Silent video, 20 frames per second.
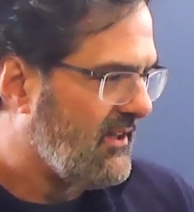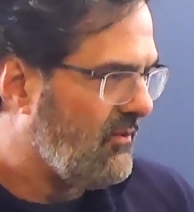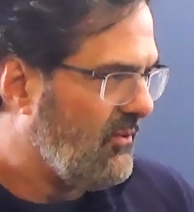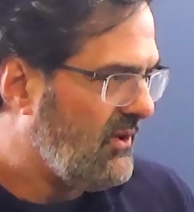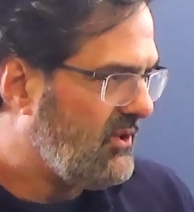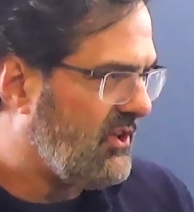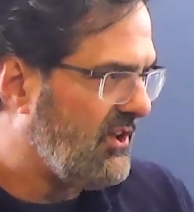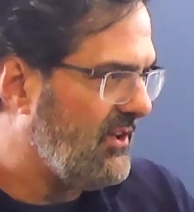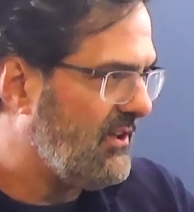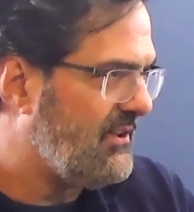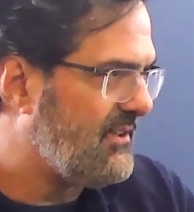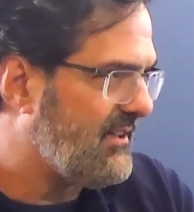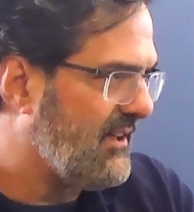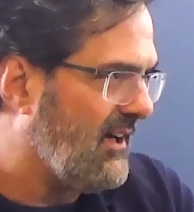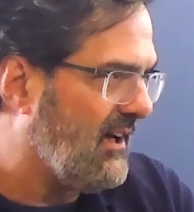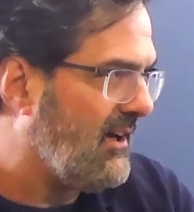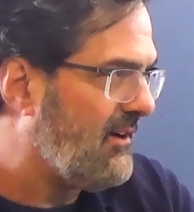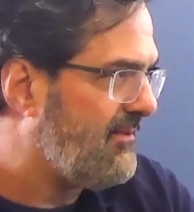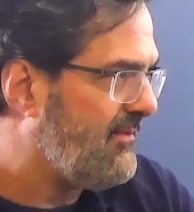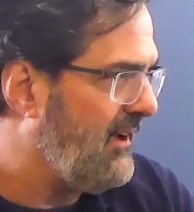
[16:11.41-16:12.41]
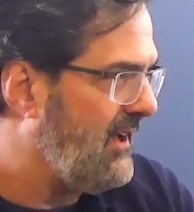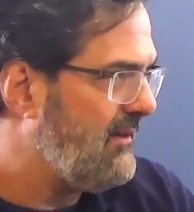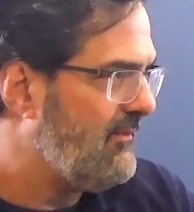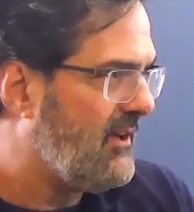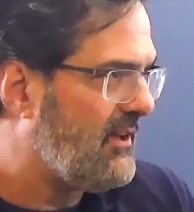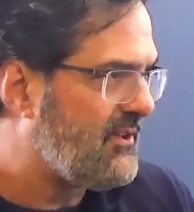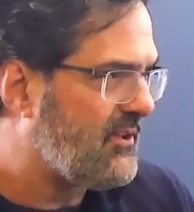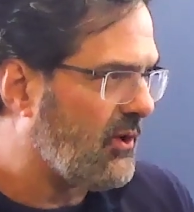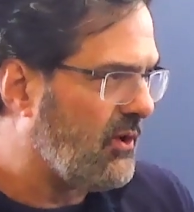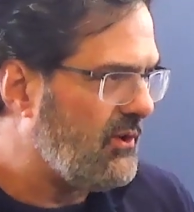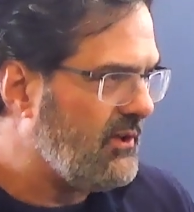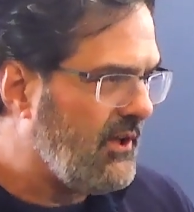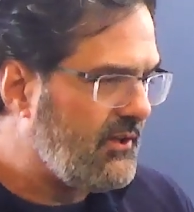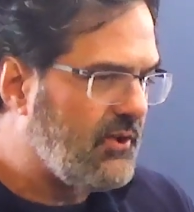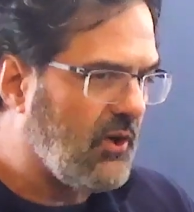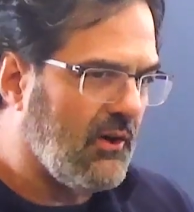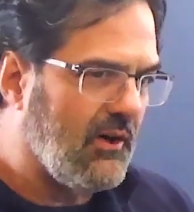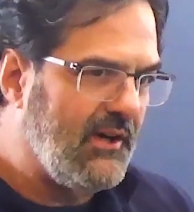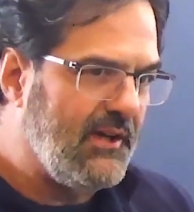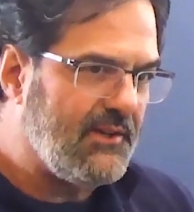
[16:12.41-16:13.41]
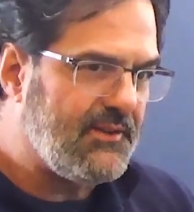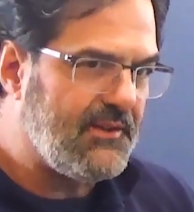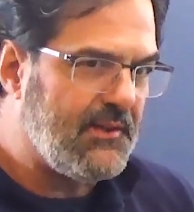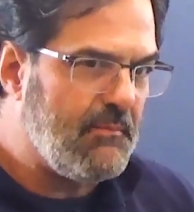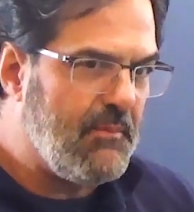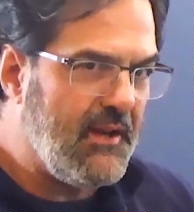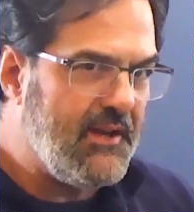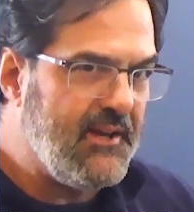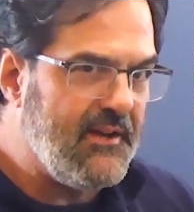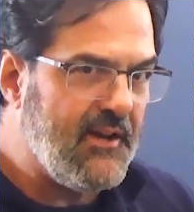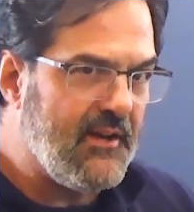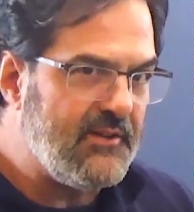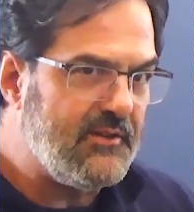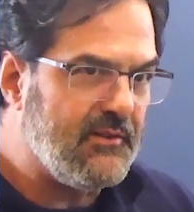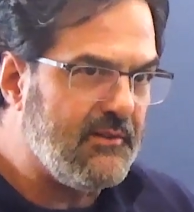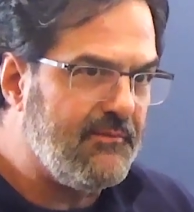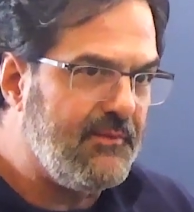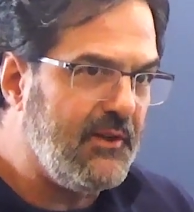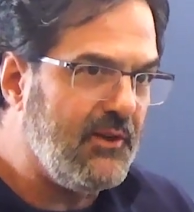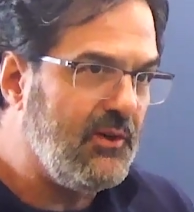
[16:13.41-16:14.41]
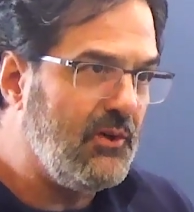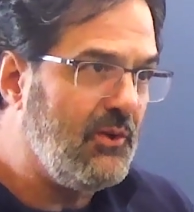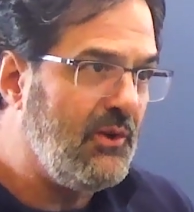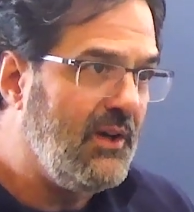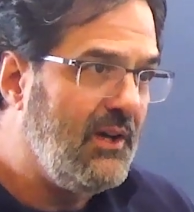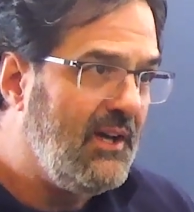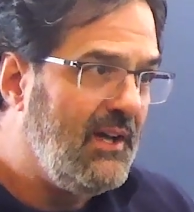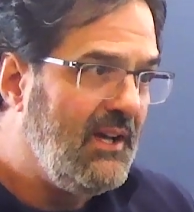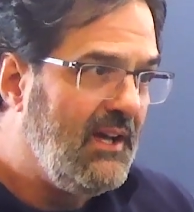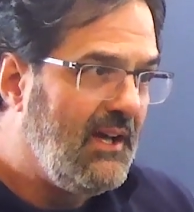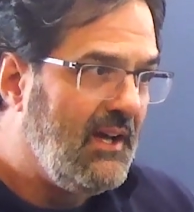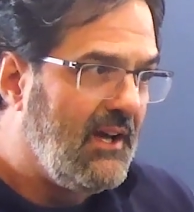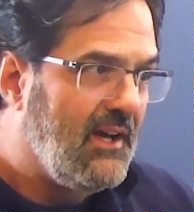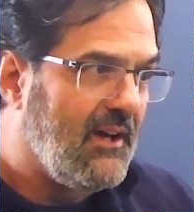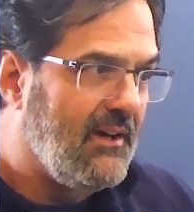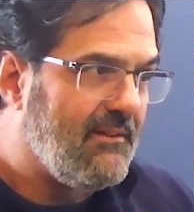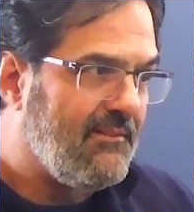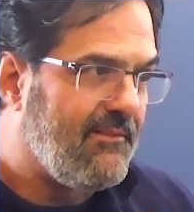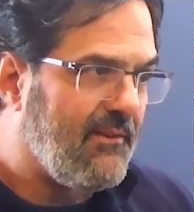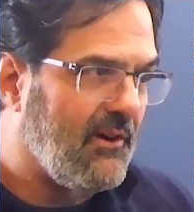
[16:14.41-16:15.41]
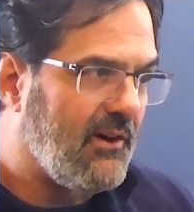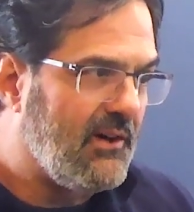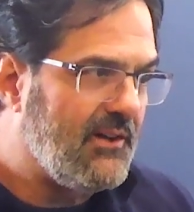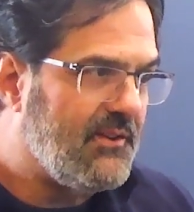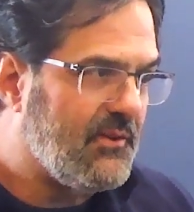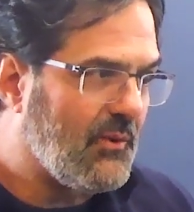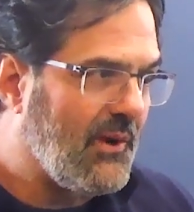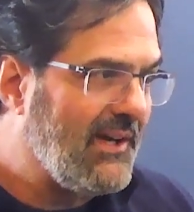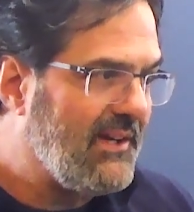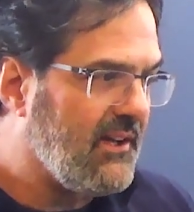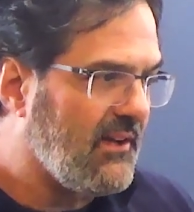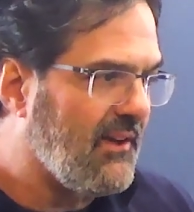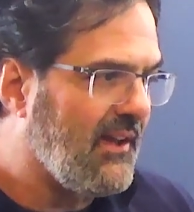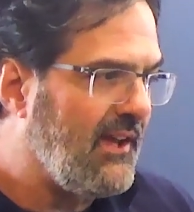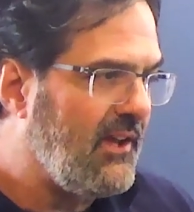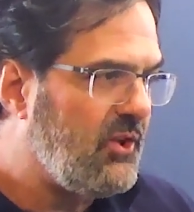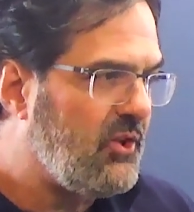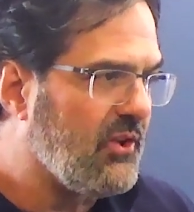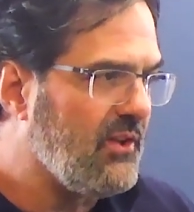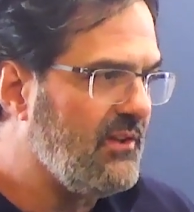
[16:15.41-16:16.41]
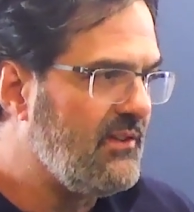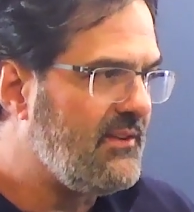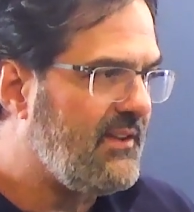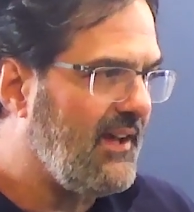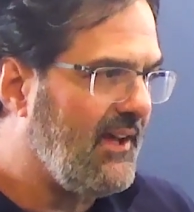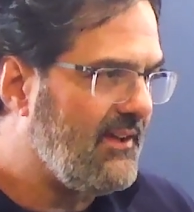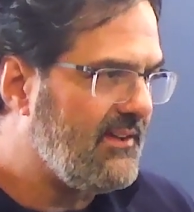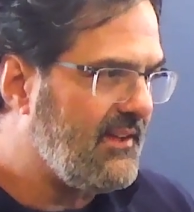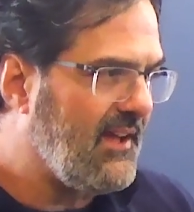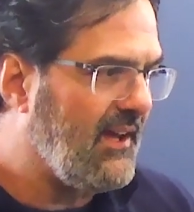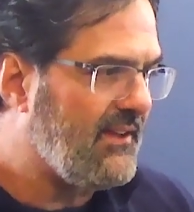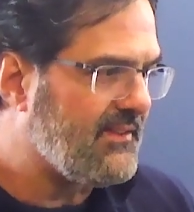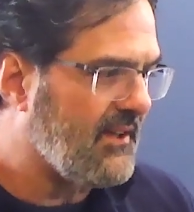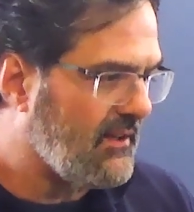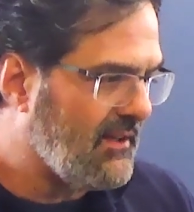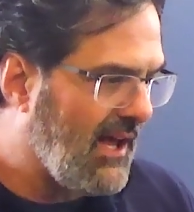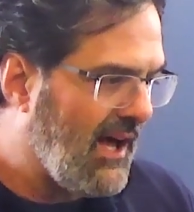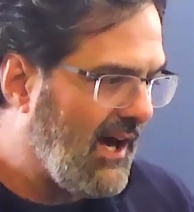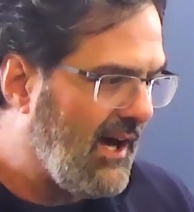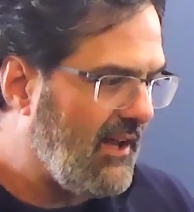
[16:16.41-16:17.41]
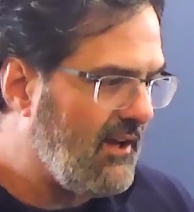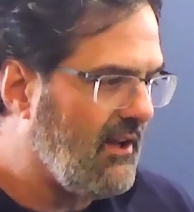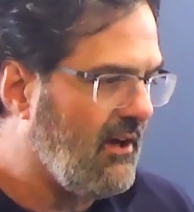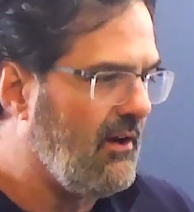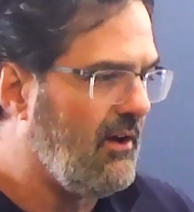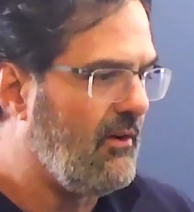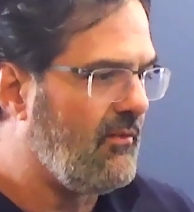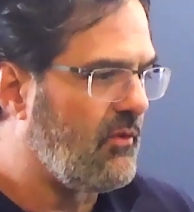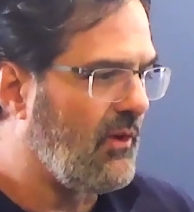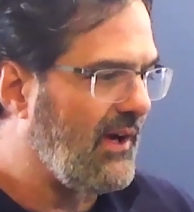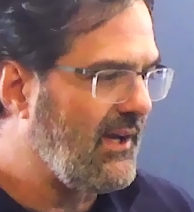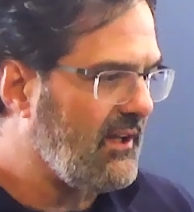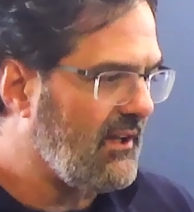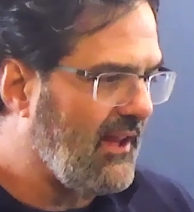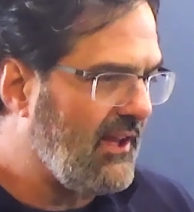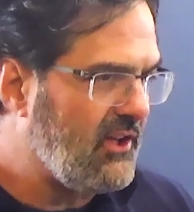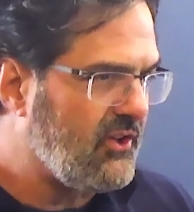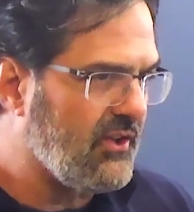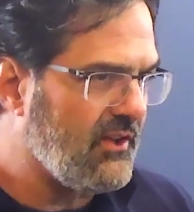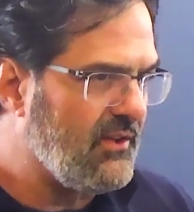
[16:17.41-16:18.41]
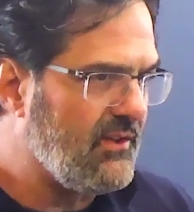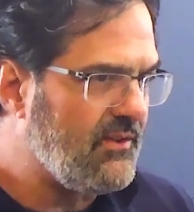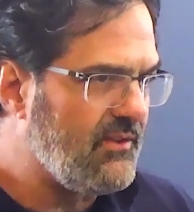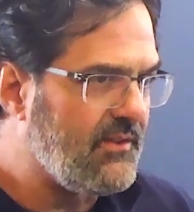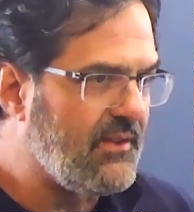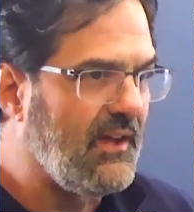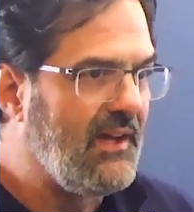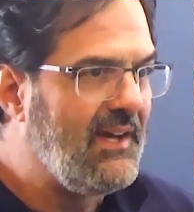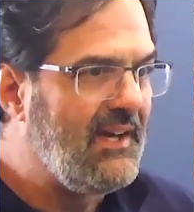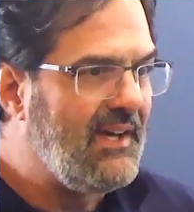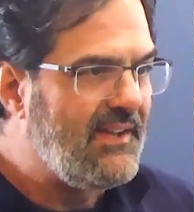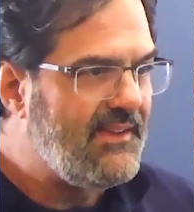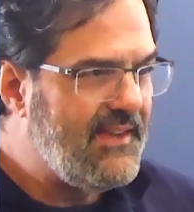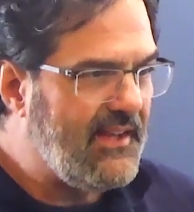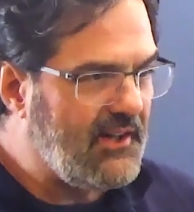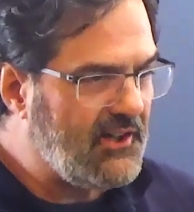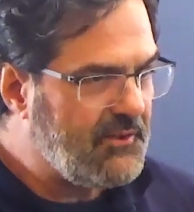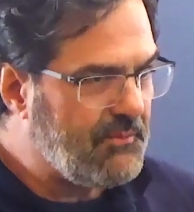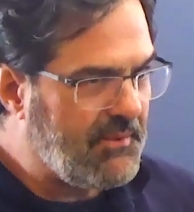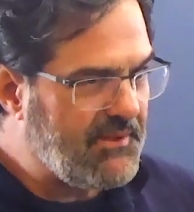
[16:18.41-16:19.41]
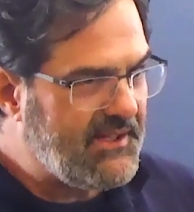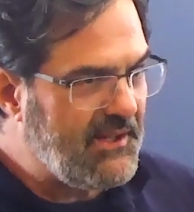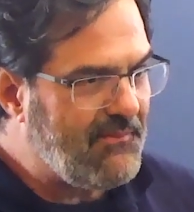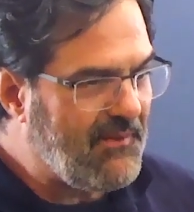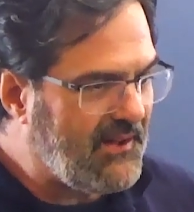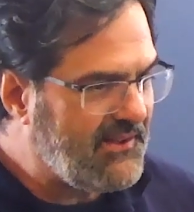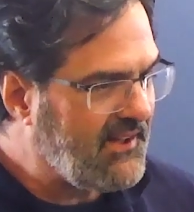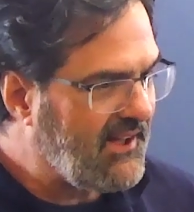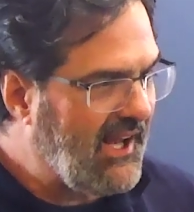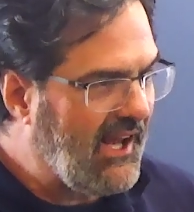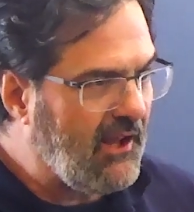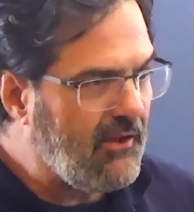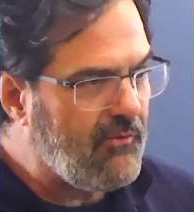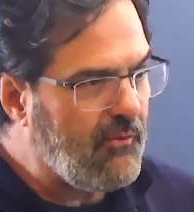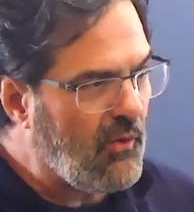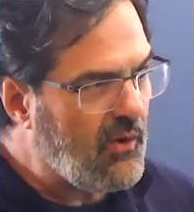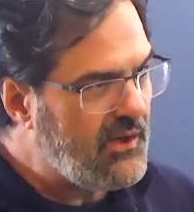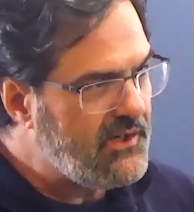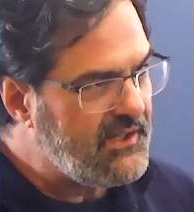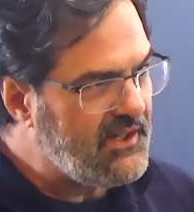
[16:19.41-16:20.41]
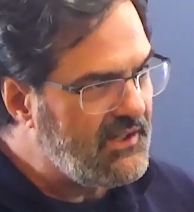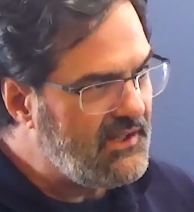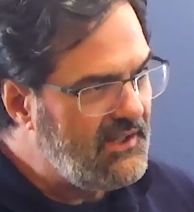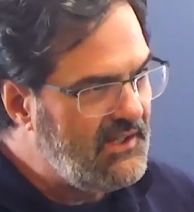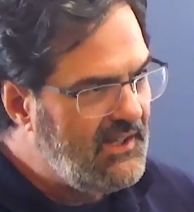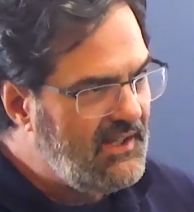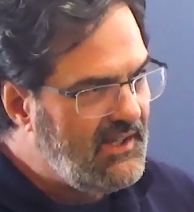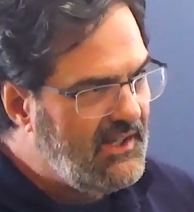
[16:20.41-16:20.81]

which is famous or notorious, depending on your view, for its regulations, has a lot of regulations that are specific to California